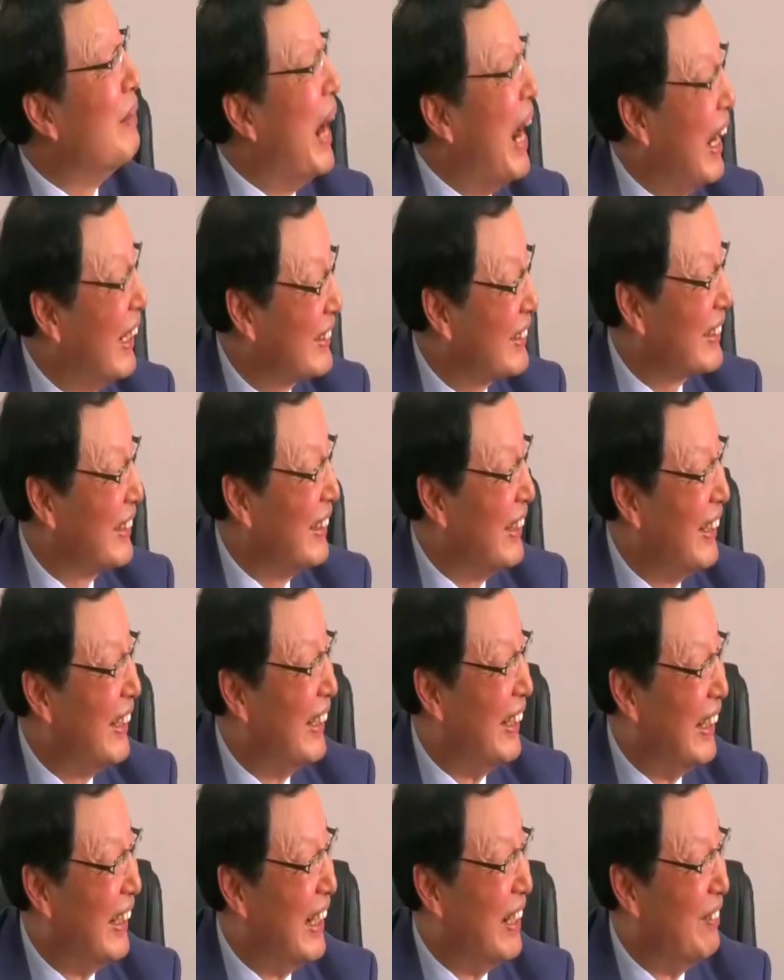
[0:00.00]
parts
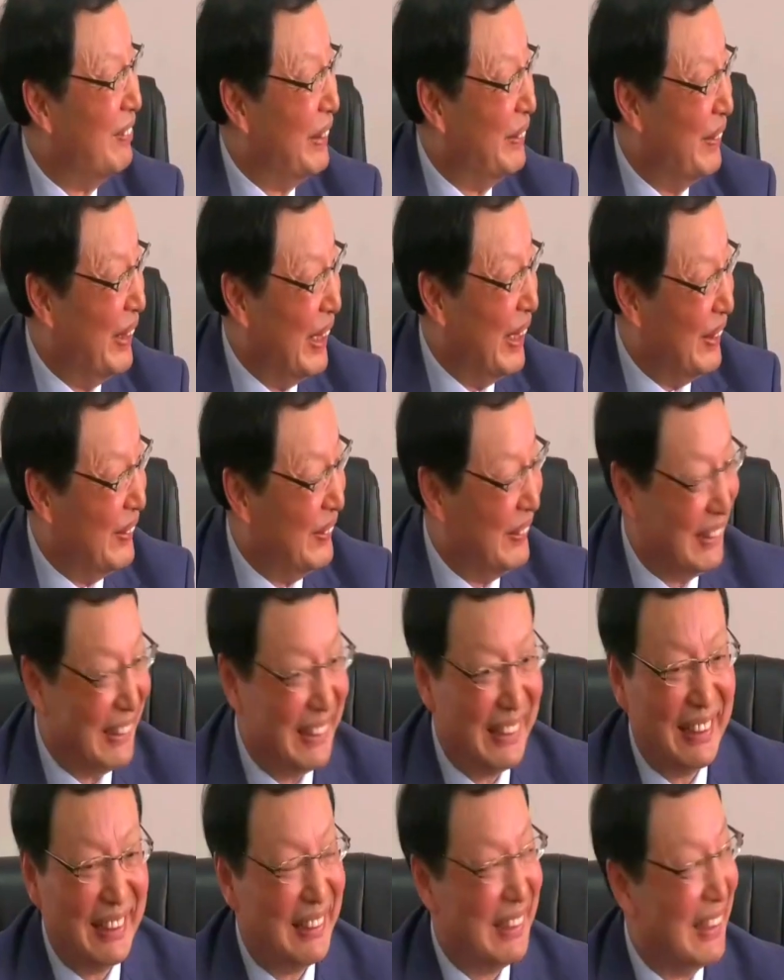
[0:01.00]
of the world.
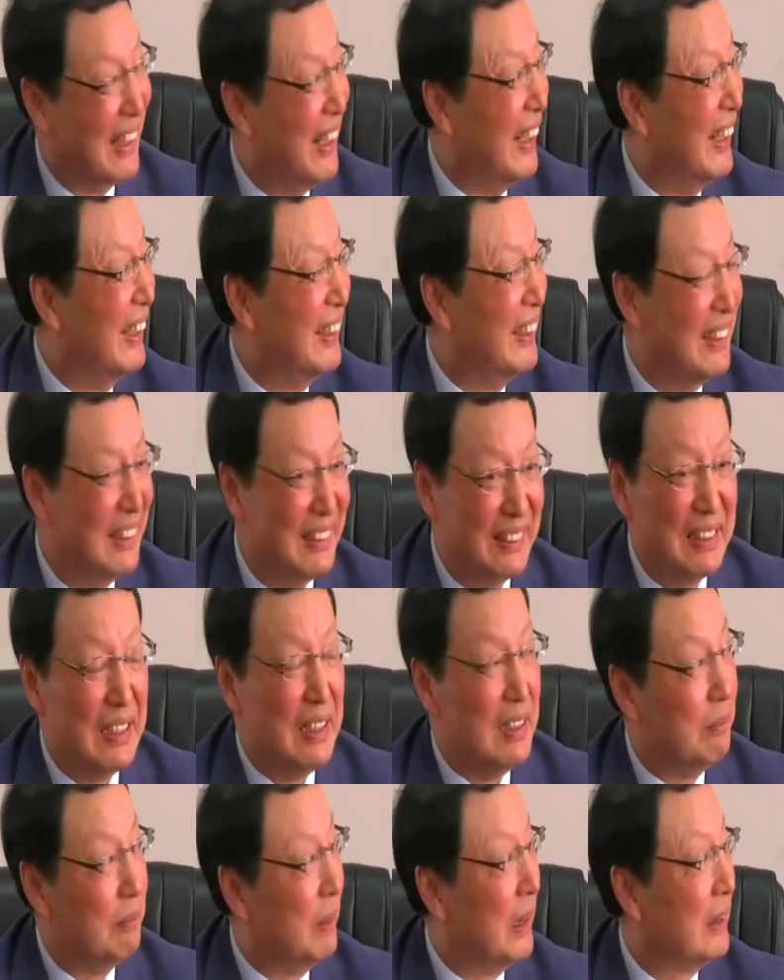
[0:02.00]
Yeah,
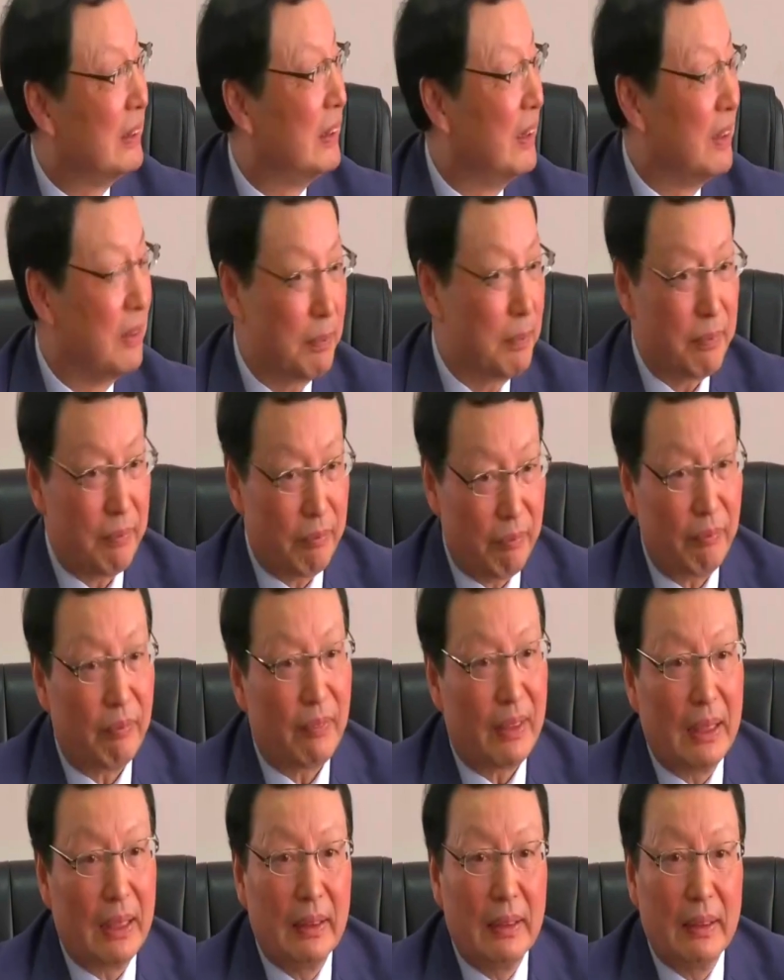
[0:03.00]
but
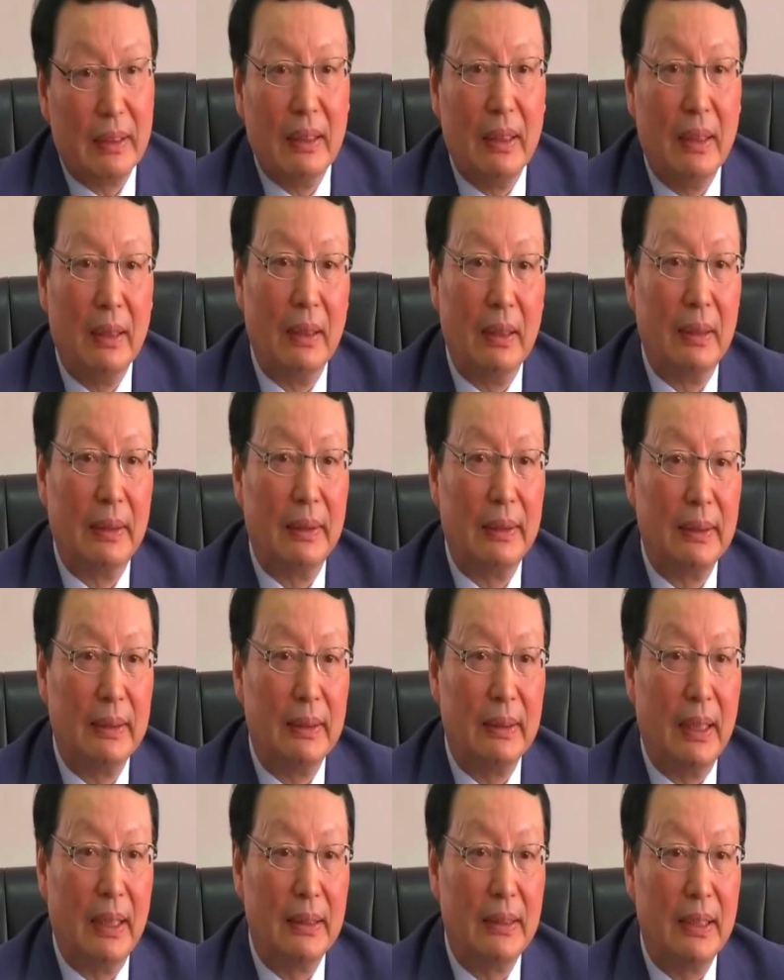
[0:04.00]

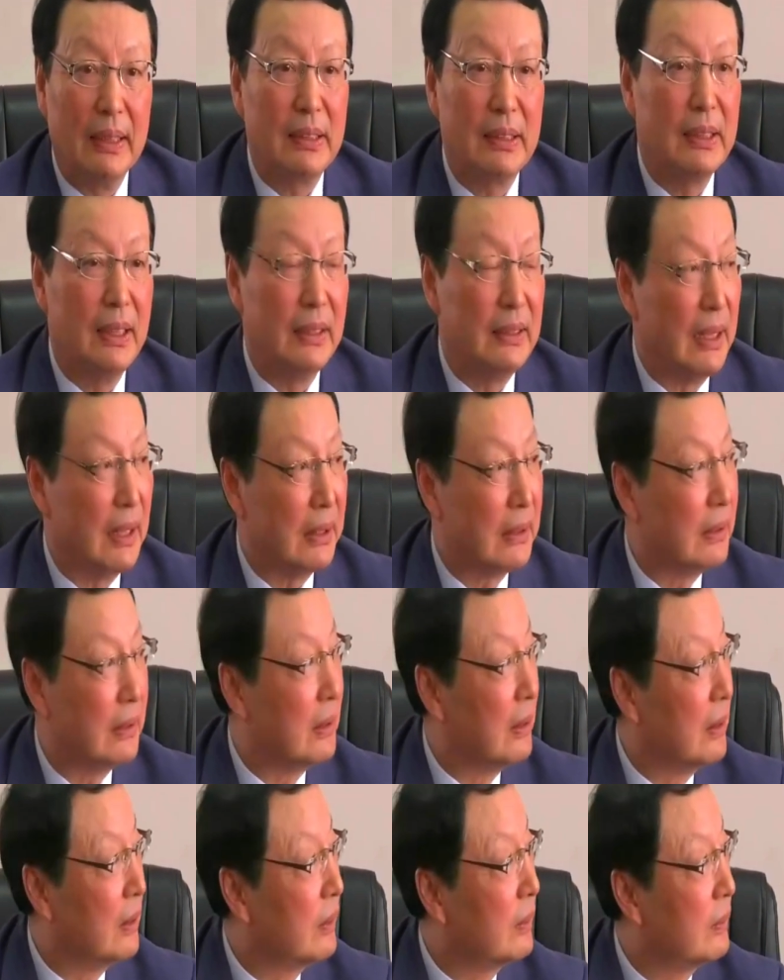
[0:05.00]
I just say
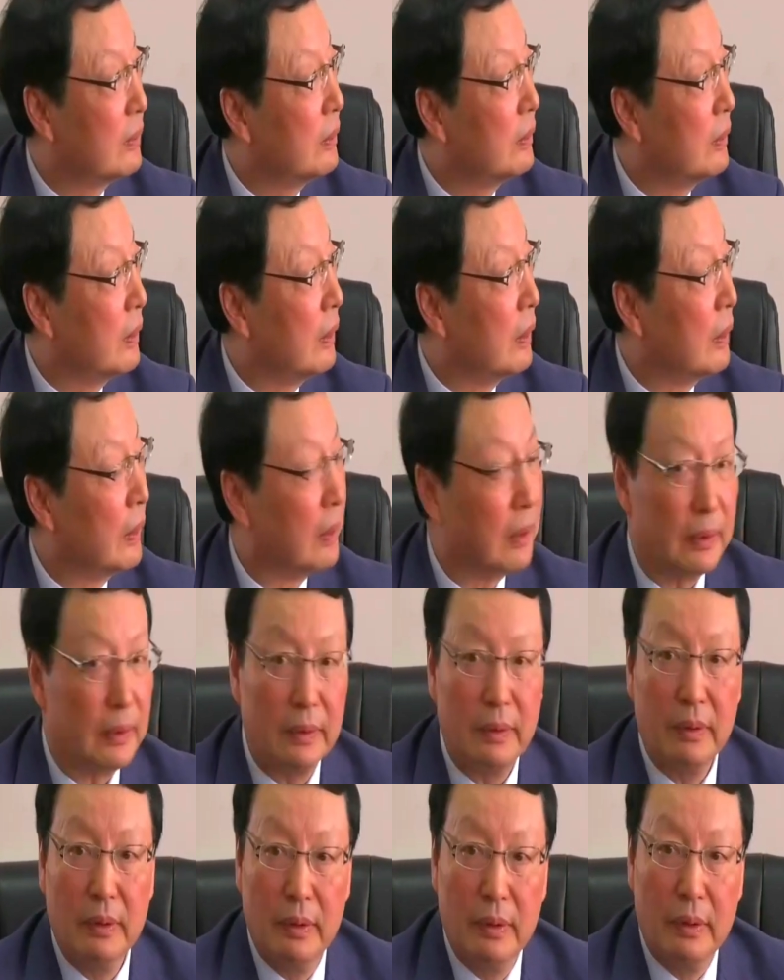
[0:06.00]
that
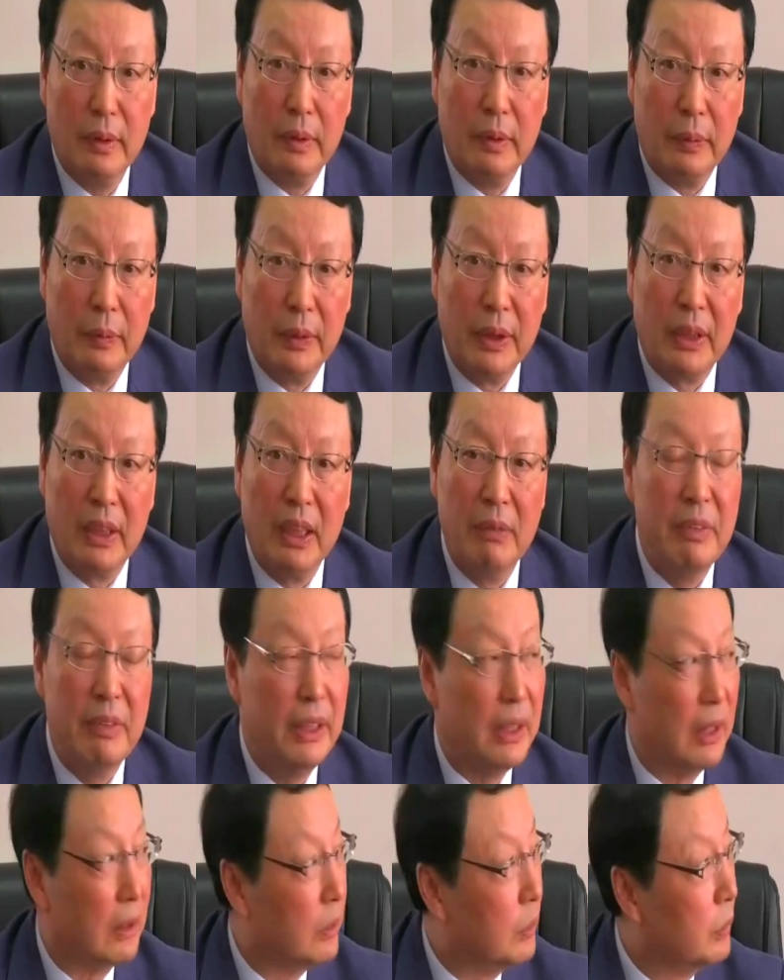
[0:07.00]
we came
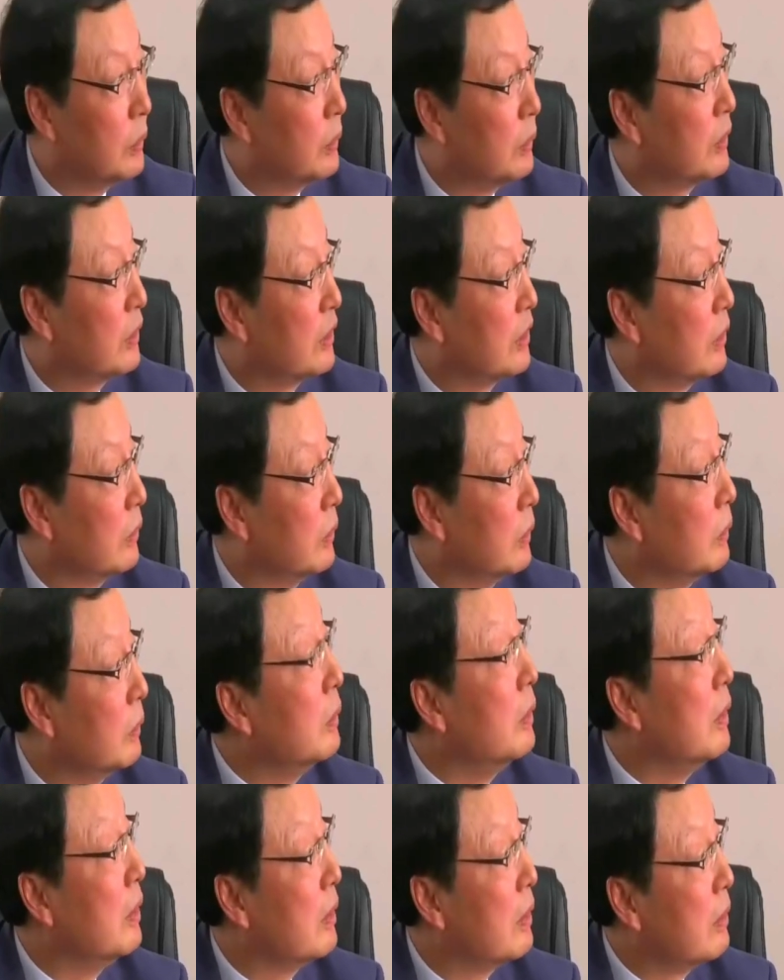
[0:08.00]
here to show
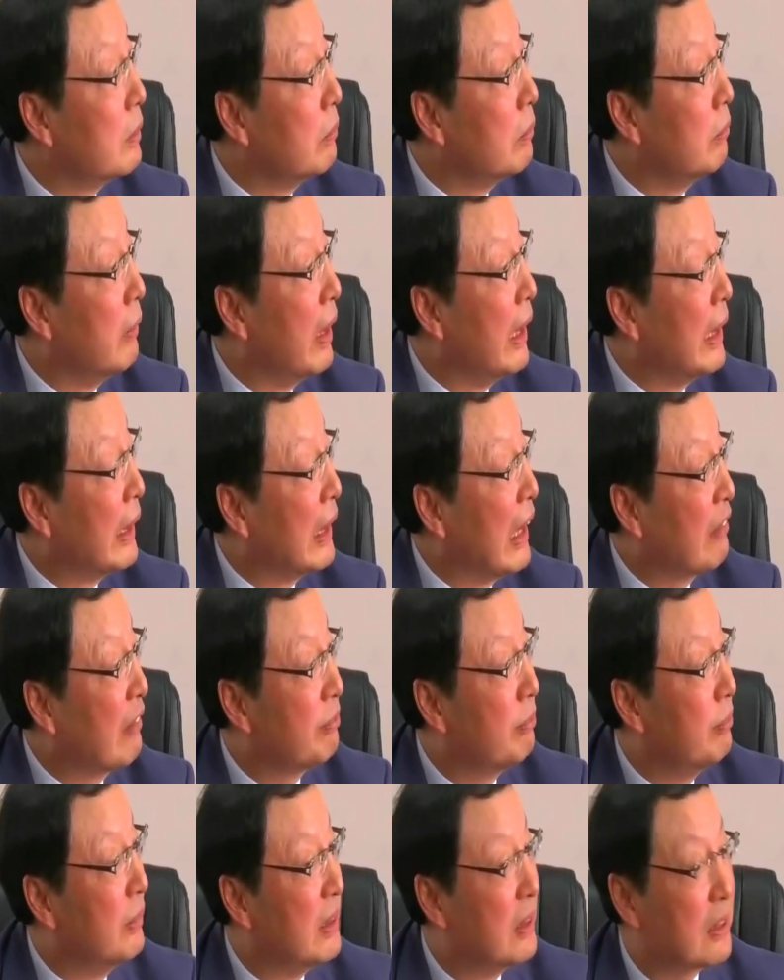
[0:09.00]
my
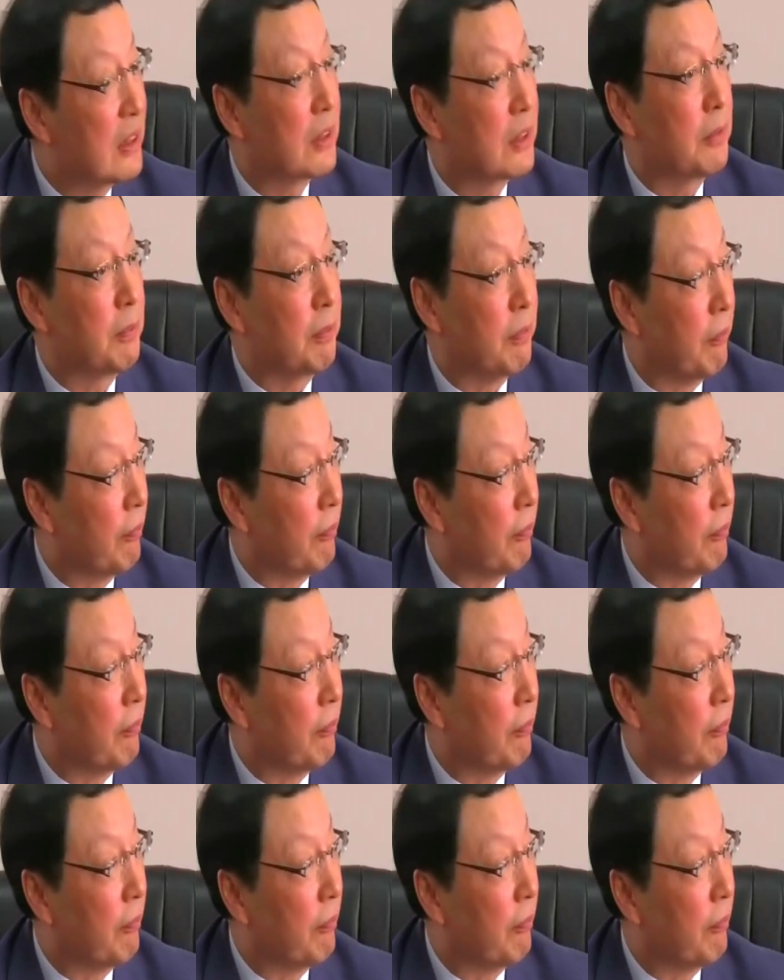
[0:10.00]
government's